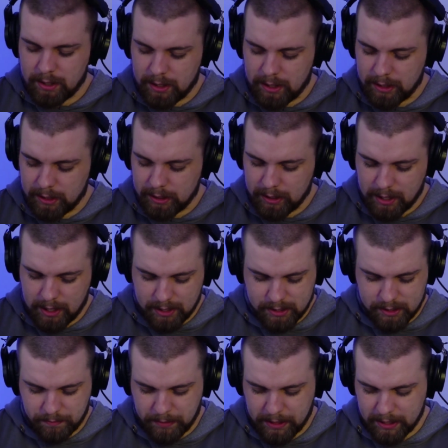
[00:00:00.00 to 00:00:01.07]
And then
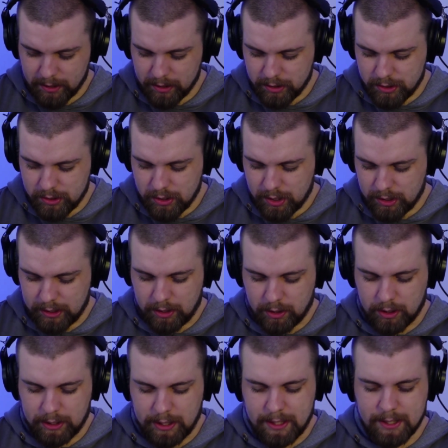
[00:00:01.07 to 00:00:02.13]
last but certainly
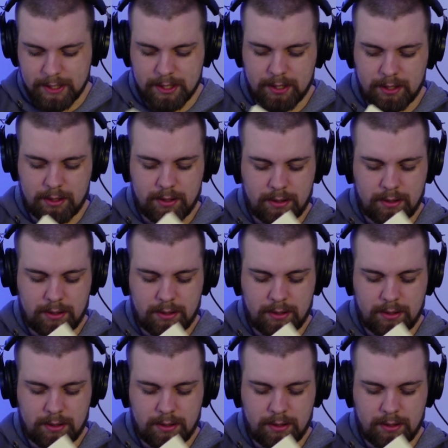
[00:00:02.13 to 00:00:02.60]
not least,